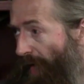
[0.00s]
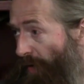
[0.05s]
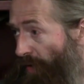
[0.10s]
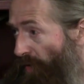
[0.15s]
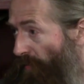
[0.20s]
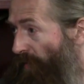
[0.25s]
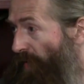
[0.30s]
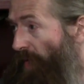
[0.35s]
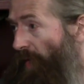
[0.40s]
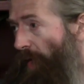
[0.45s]

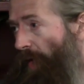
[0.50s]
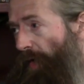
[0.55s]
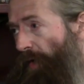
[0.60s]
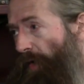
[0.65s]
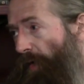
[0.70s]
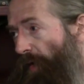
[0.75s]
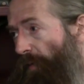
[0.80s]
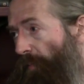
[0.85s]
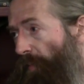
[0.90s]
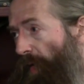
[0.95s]
extramurally, so
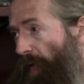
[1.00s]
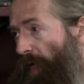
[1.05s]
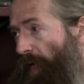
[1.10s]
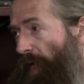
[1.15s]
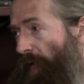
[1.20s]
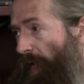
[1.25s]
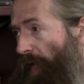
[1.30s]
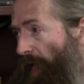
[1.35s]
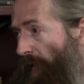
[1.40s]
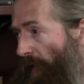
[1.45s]
to
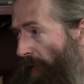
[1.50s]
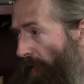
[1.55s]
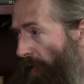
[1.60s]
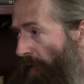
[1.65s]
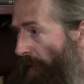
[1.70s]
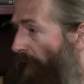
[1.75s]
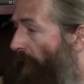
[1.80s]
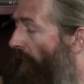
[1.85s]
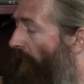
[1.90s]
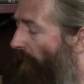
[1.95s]
speak,
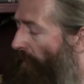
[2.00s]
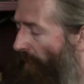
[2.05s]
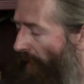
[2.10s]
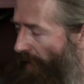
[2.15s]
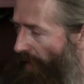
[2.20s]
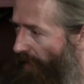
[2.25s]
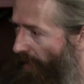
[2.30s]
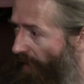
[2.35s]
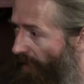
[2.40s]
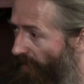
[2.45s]
in
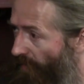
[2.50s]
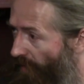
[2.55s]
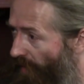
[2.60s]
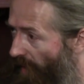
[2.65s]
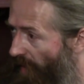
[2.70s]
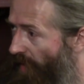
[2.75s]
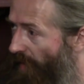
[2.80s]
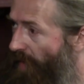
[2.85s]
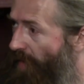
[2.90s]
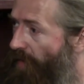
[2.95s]
places like the
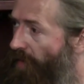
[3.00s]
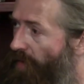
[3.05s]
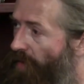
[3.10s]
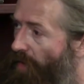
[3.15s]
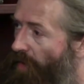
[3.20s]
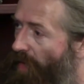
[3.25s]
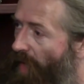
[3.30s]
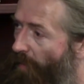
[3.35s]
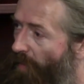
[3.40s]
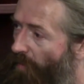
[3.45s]
Buck
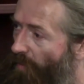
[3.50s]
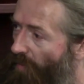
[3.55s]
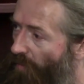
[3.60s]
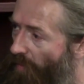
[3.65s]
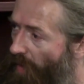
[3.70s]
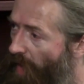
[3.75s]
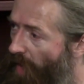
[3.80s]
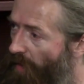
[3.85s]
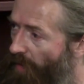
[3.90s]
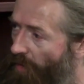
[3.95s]
Institute up in
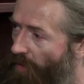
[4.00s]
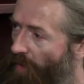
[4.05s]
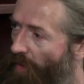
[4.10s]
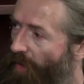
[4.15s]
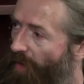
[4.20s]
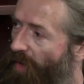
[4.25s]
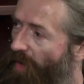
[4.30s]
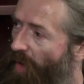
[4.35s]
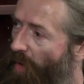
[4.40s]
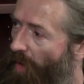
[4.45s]
Marin and
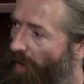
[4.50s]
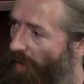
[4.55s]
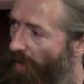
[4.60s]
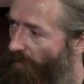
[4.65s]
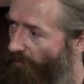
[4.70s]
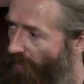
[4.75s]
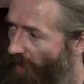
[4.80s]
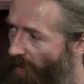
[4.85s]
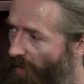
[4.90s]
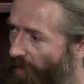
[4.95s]
also in
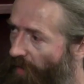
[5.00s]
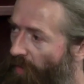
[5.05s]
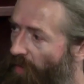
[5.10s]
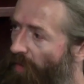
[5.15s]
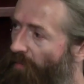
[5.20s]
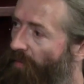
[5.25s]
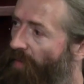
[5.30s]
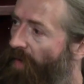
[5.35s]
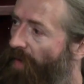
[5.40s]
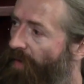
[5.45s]
various
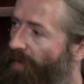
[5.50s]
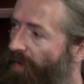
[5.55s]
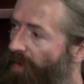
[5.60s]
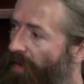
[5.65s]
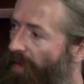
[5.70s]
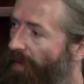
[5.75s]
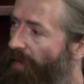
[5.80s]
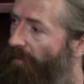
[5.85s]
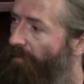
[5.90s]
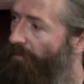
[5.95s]

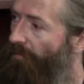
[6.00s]
universities.